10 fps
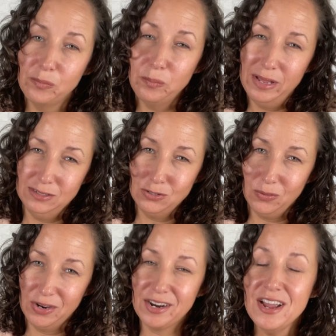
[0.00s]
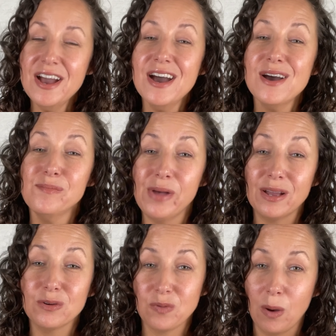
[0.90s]
mentor,
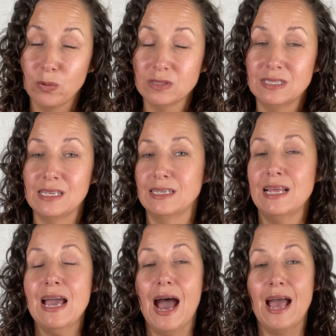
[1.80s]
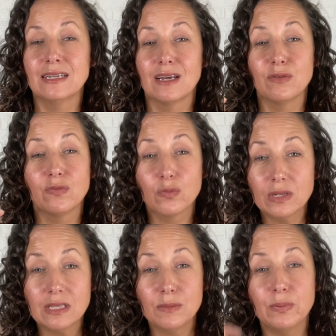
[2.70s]
Meg Robertson, and I've
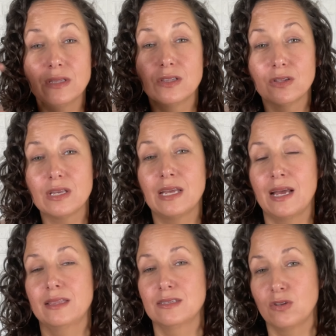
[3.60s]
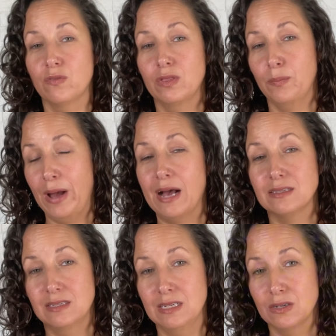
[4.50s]
really been looking at this over the
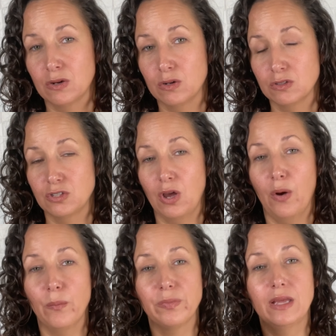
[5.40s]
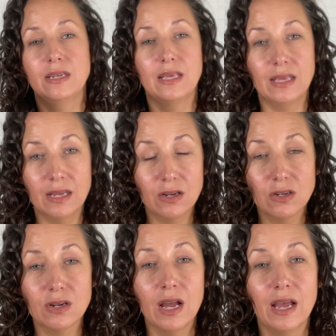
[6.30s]
past year or so. And
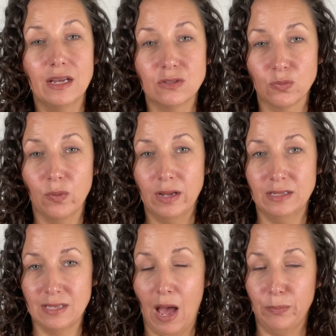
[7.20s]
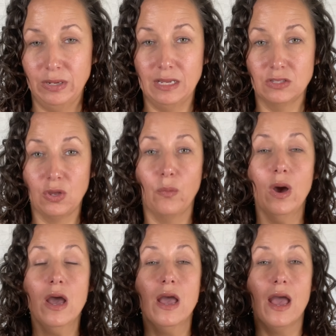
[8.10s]
here is what is happening. So
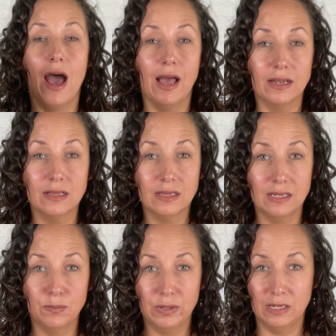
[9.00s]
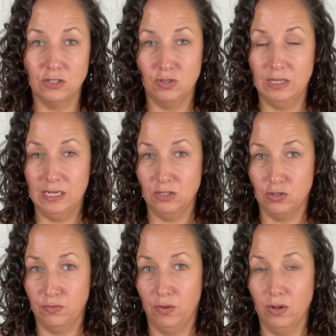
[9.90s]
at a lead pedestrian
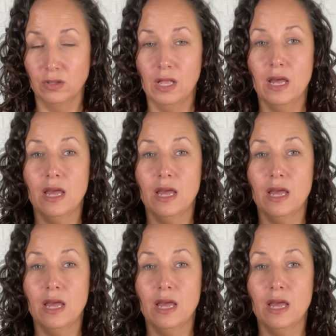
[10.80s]
interval,